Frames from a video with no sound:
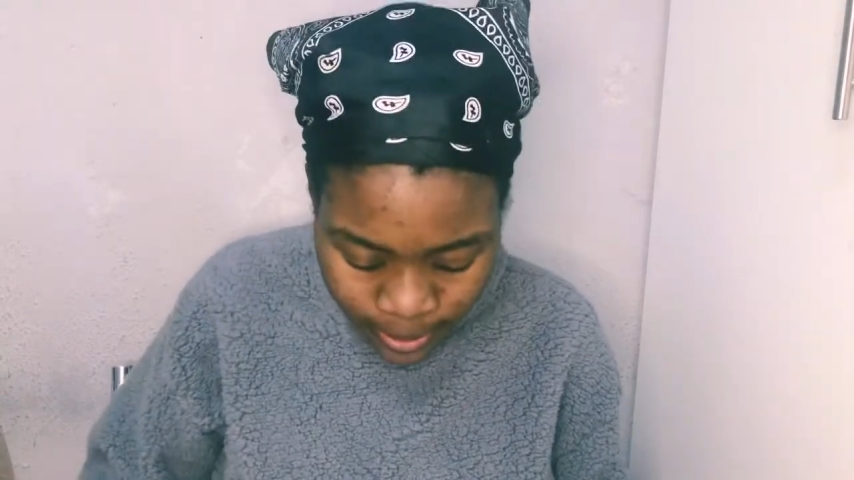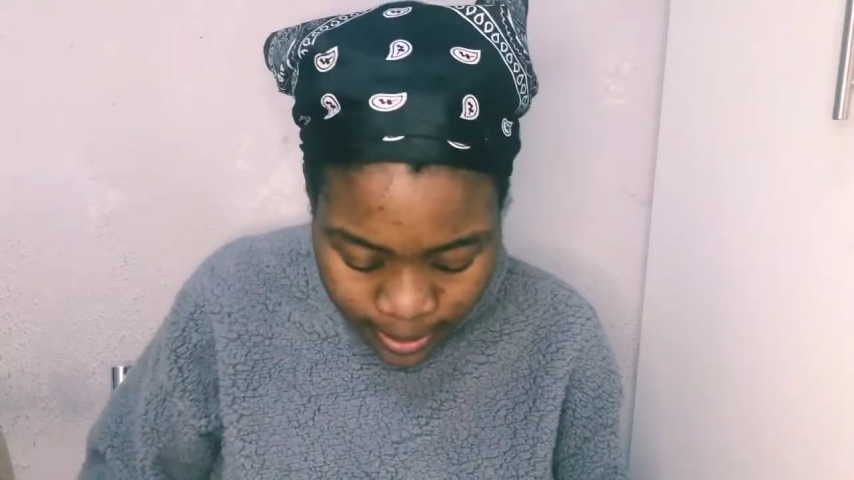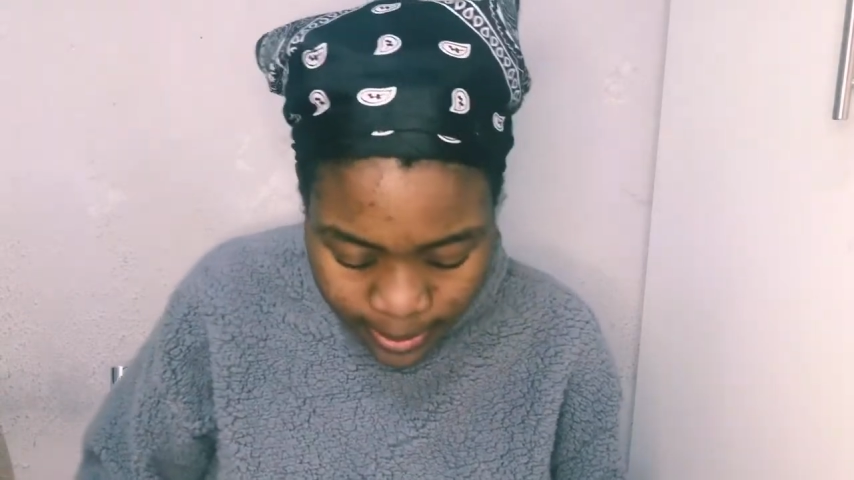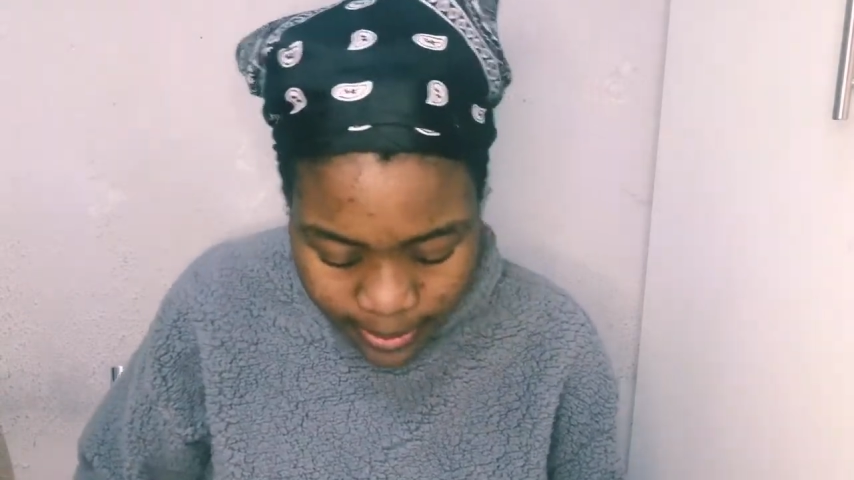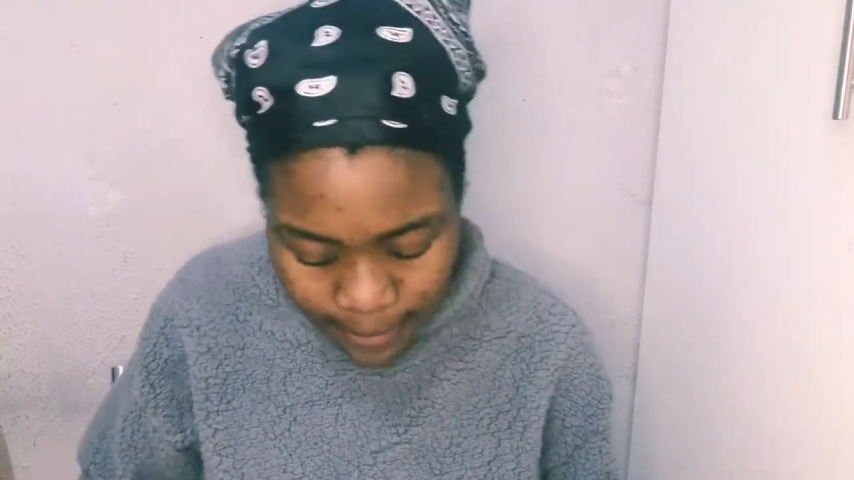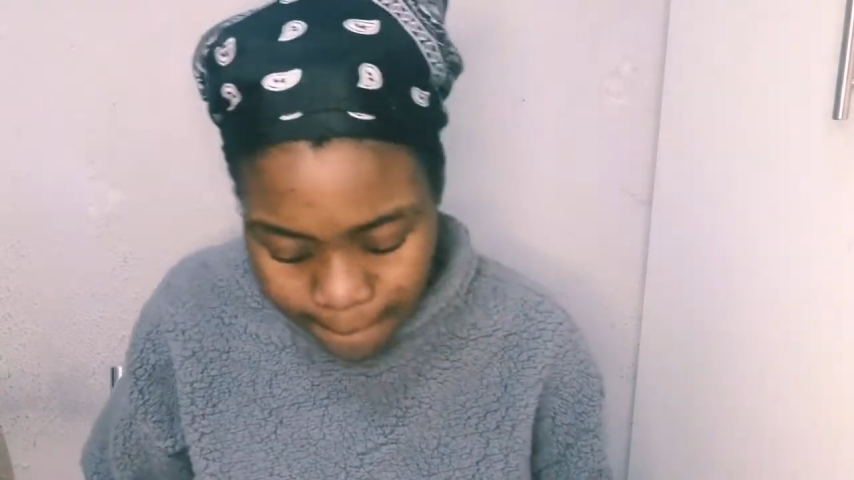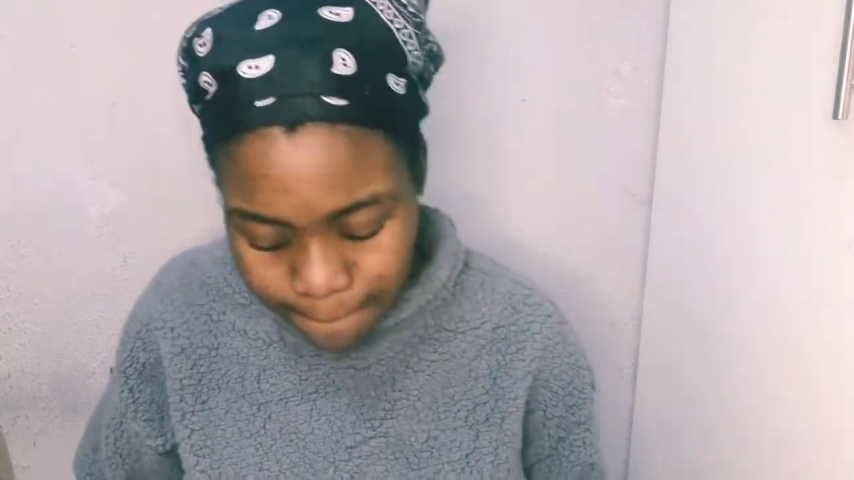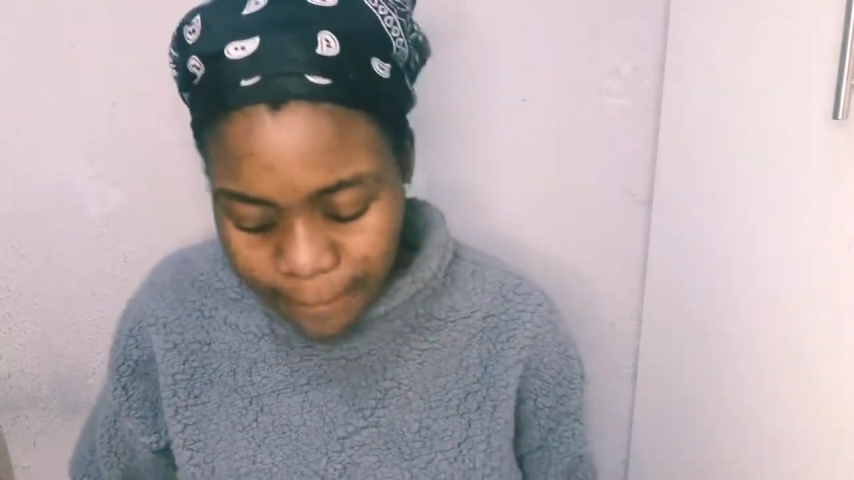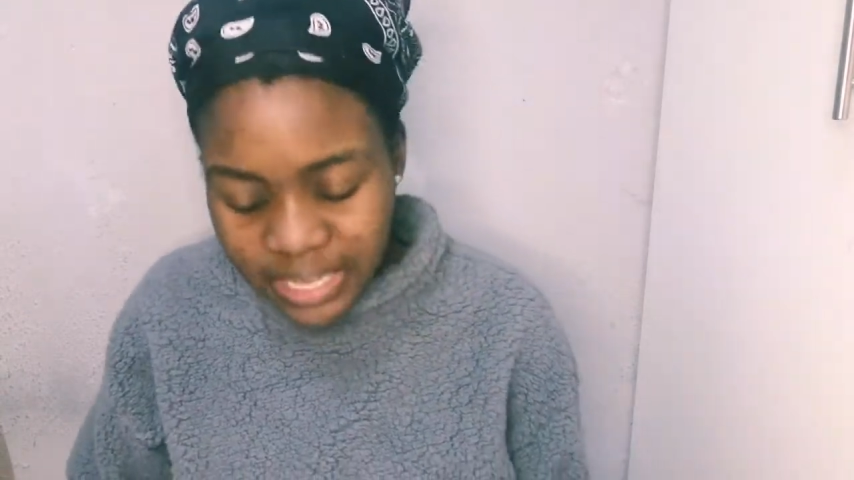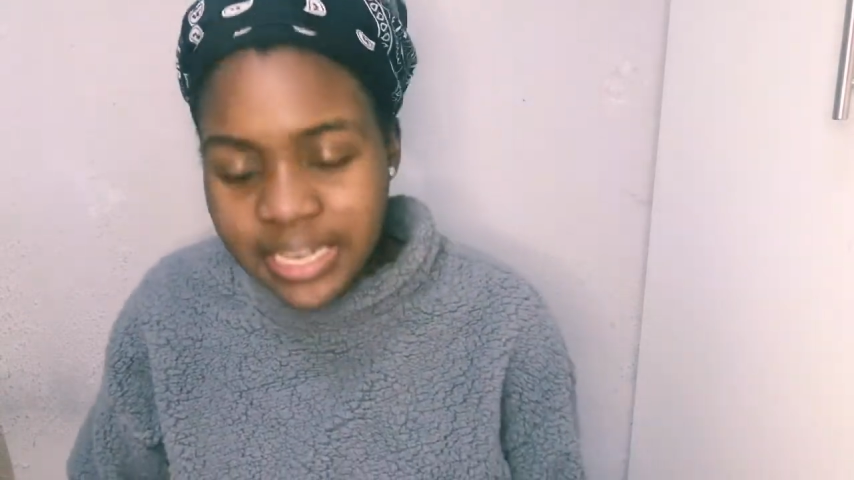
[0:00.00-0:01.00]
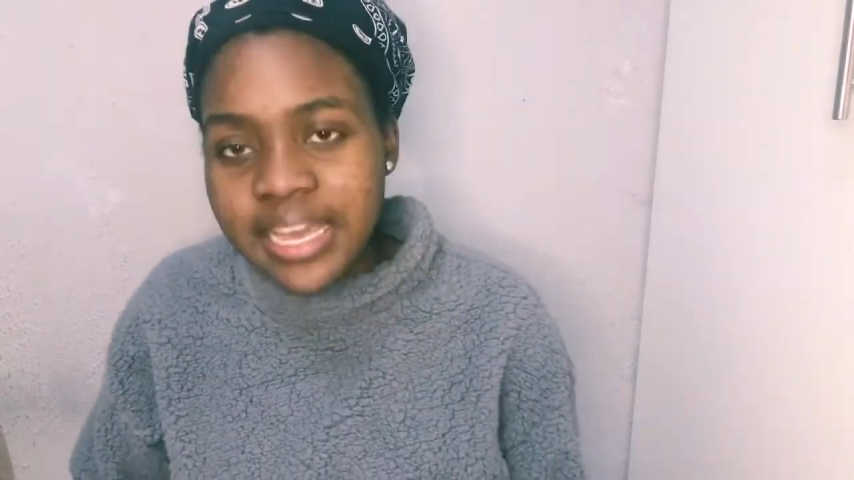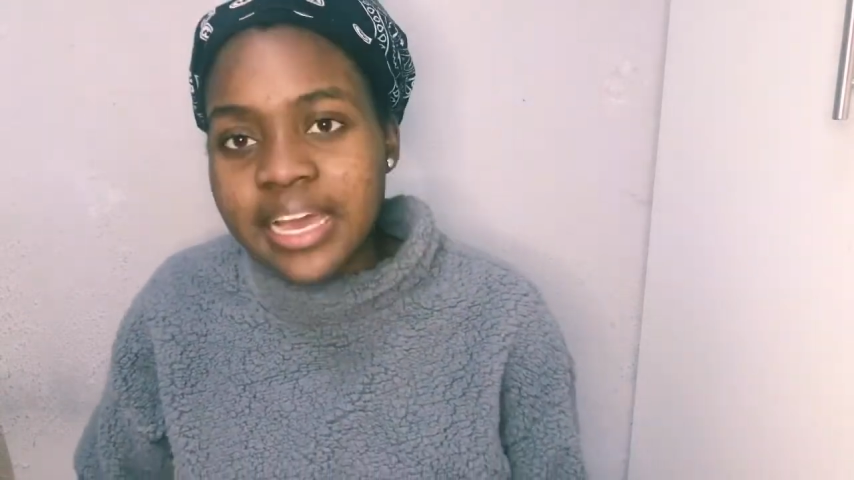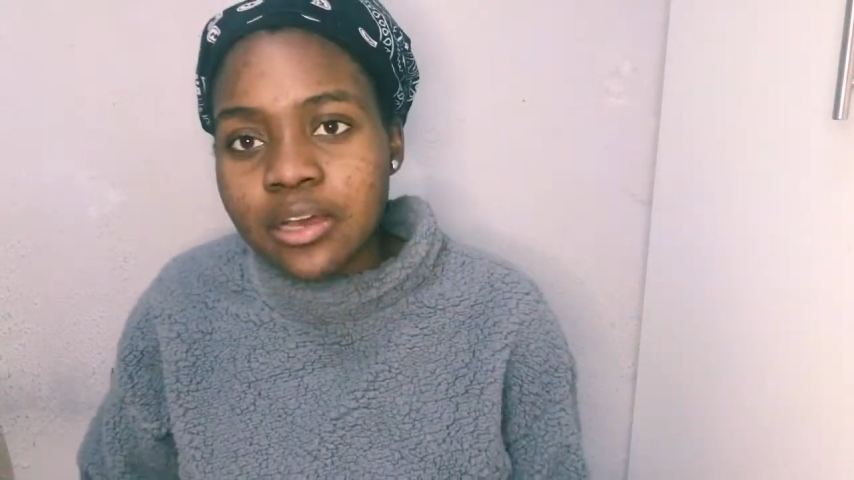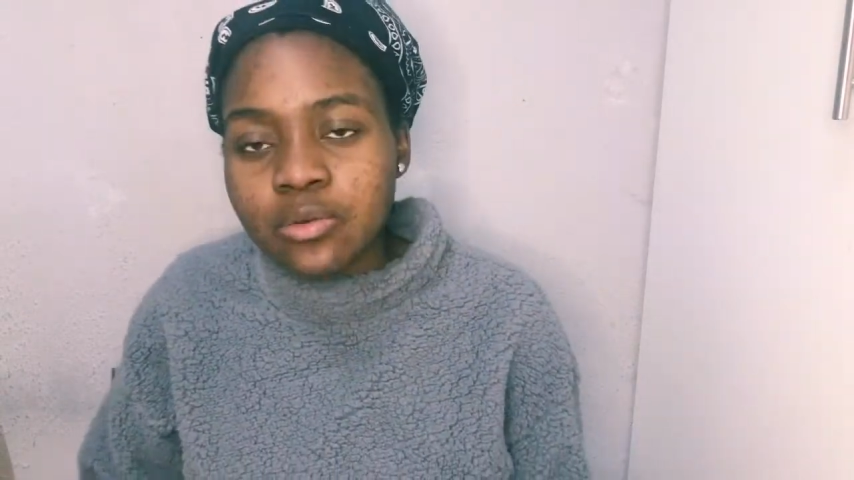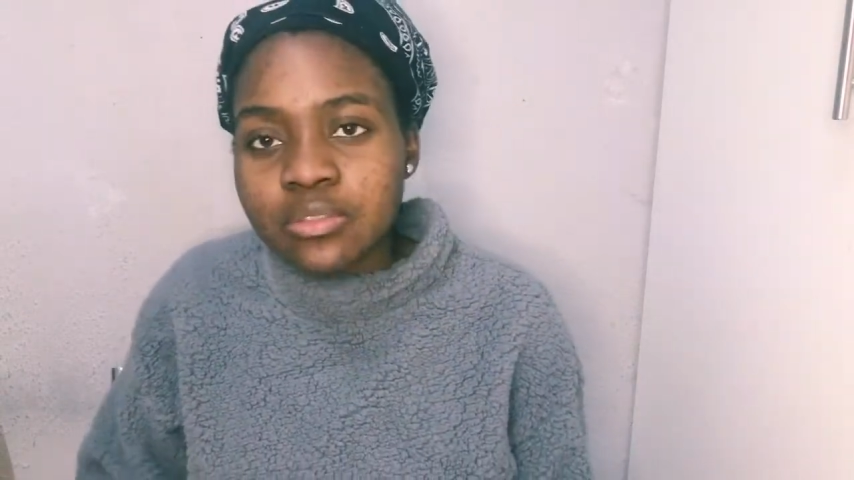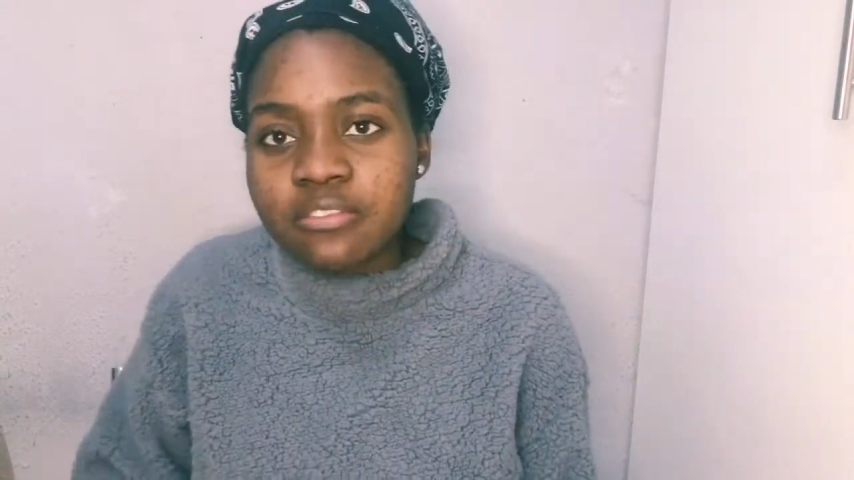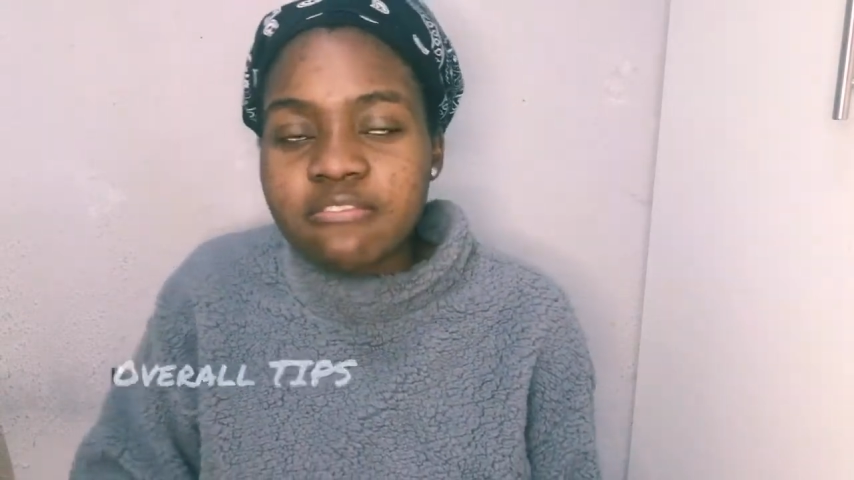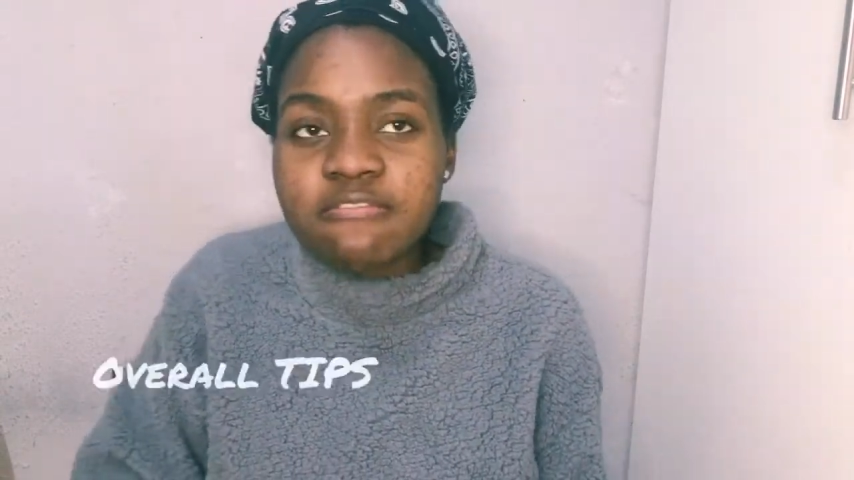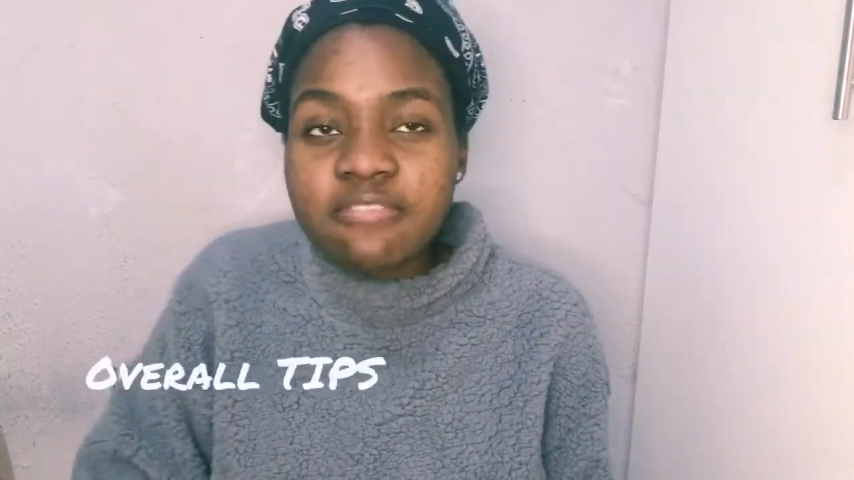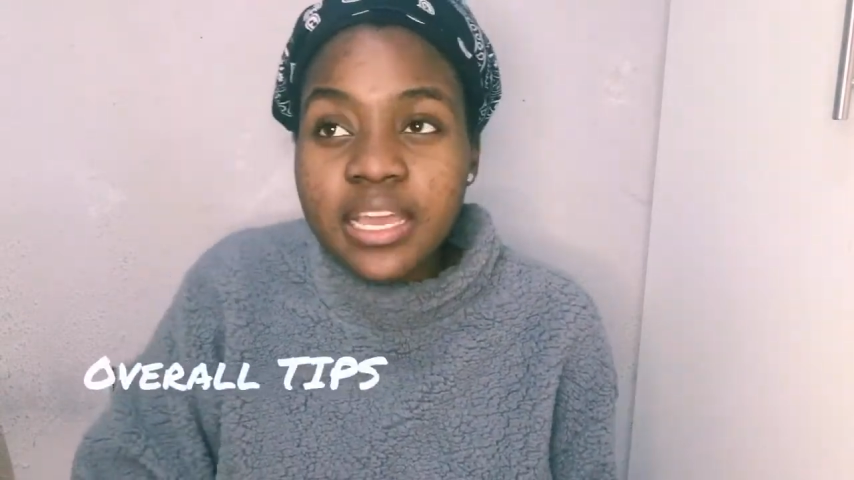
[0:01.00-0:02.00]
Now the
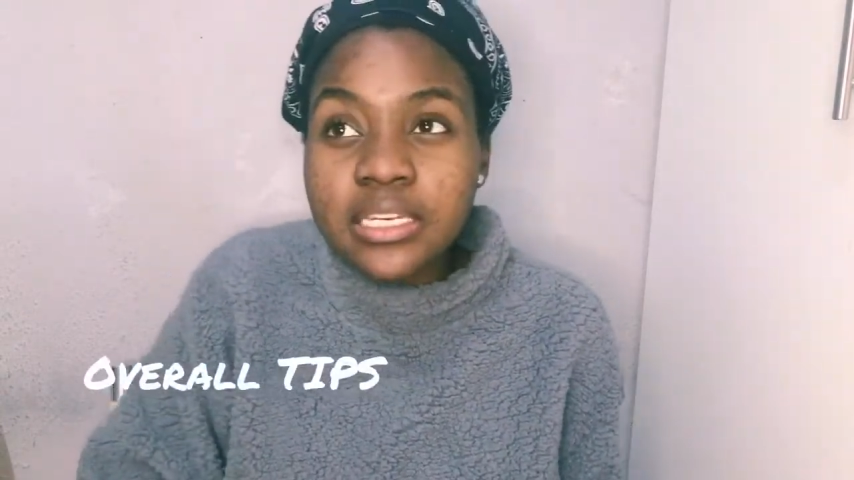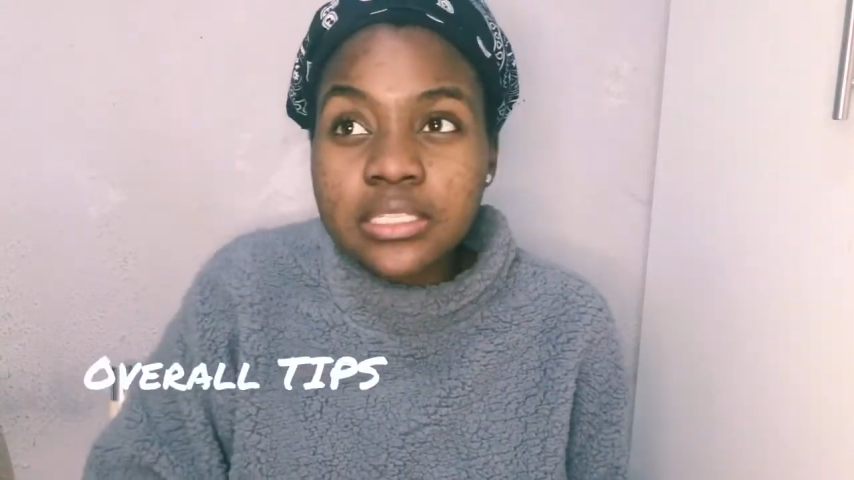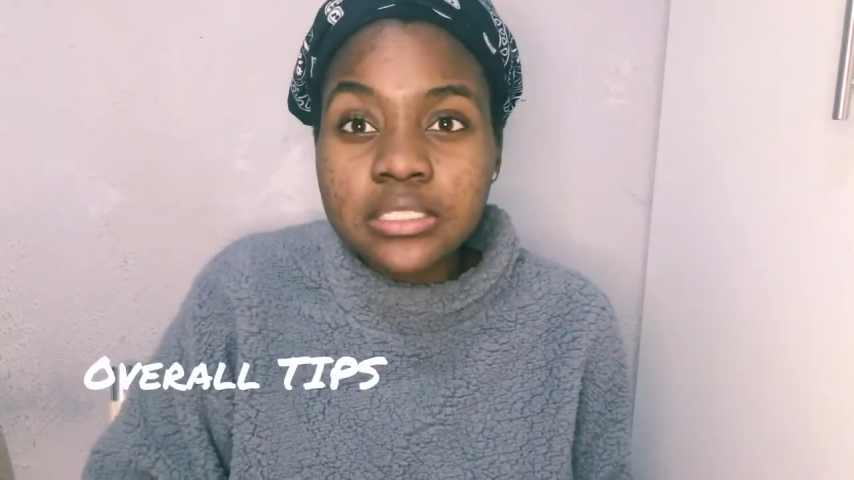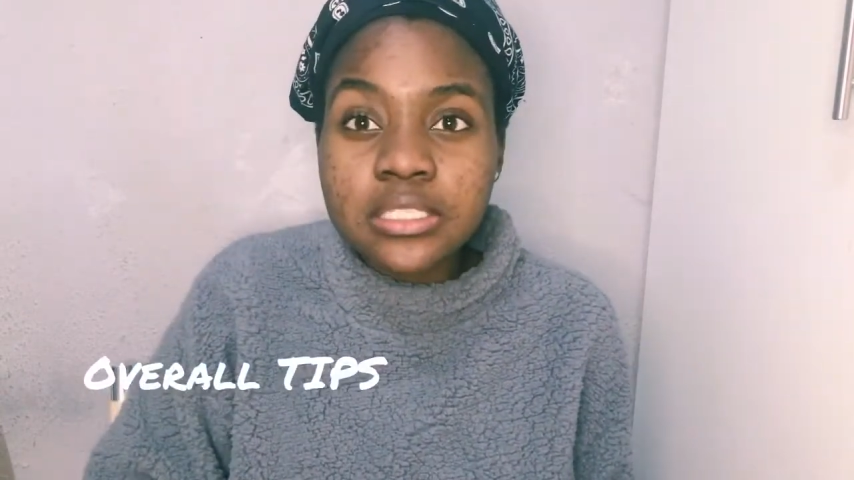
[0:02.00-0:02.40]
final